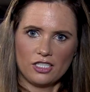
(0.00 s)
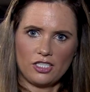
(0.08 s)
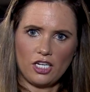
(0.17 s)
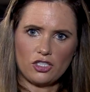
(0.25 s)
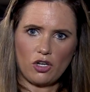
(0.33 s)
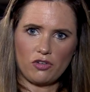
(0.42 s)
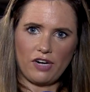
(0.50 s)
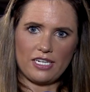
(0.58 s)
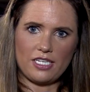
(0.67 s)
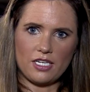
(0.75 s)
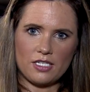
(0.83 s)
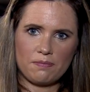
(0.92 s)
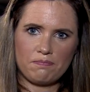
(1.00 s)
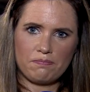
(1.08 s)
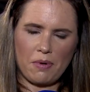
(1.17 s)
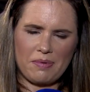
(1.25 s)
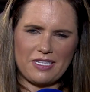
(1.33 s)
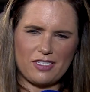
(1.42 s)
Touch God Racing has
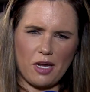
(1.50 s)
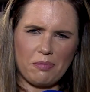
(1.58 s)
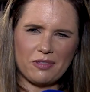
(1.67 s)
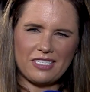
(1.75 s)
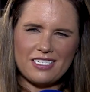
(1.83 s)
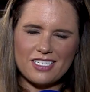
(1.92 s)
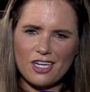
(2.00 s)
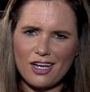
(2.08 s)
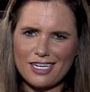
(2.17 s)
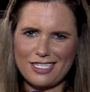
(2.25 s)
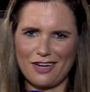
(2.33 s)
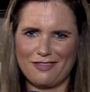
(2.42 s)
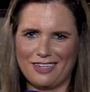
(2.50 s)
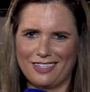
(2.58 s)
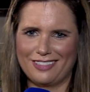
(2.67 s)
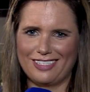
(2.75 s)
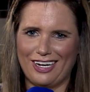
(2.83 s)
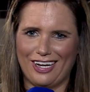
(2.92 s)
probably doubled in size
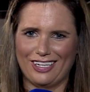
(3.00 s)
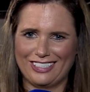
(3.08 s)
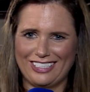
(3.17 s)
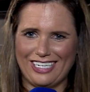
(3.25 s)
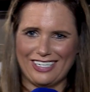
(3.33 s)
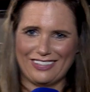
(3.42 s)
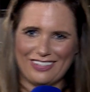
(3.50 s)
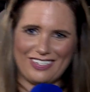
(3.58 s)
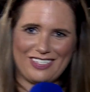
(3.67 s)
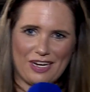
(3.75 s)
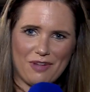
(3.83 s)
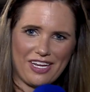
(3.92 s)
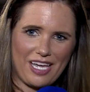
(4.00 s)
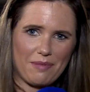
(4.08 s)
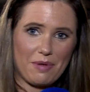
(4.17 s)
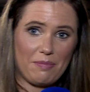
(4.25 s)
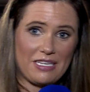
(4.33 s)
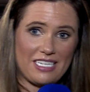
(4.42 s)
over the last year or so. Mike
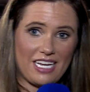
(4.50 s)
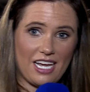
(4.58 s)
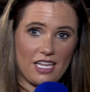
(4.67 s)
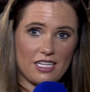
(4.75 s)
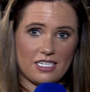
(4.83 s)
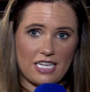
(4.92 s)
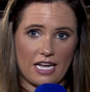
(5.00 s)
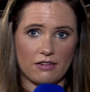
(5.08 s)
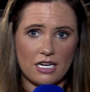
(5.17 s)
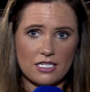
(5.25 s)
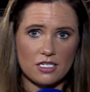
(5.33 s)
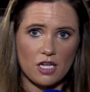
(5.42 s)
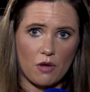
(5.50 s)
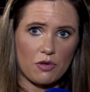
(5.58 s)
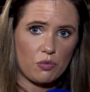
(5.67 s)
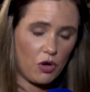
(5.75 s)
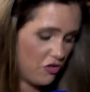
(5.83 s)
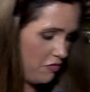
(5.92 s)
came in busy at the sale. Let's start
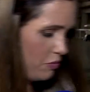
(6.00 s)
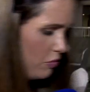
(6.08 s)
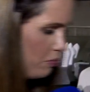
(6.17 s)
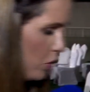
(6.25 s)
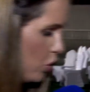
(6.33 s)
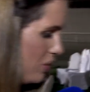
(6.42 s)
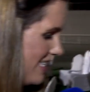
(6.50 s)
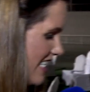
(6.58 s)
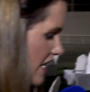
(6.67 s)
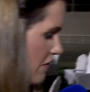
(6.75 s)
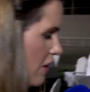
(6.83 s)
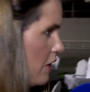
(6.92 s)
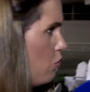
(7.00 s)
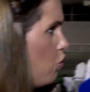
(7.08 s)
with what you've bought this evening.